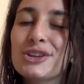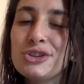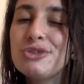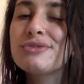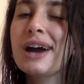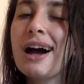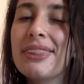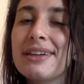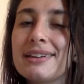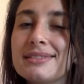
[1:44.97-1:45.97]
You've got
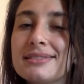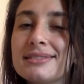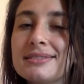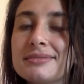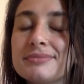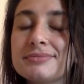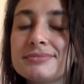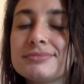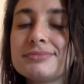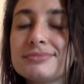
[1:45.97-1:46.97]
this.
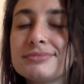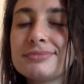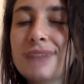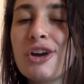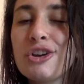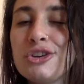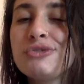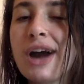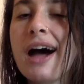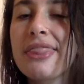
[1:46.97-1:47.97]

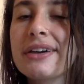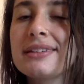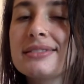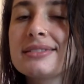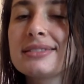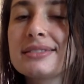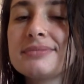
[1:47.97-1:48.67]
You've got this.